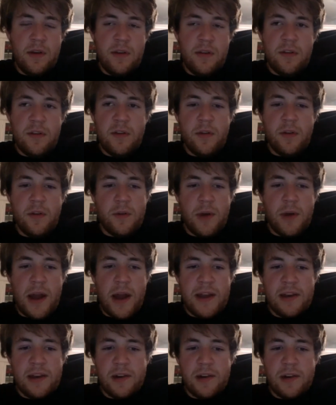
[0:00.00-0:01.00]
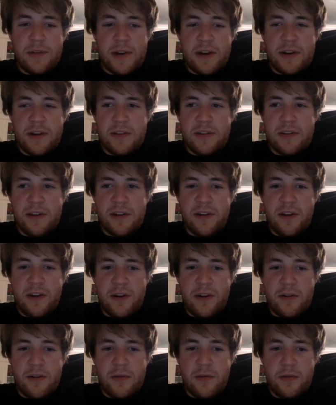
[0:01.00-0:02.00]
So I know there there
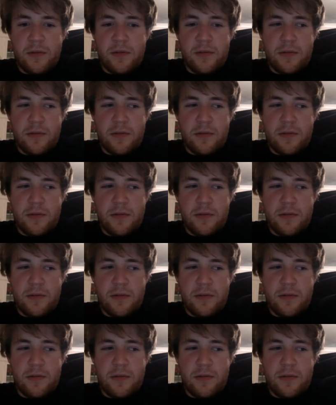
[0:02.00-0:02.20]
are.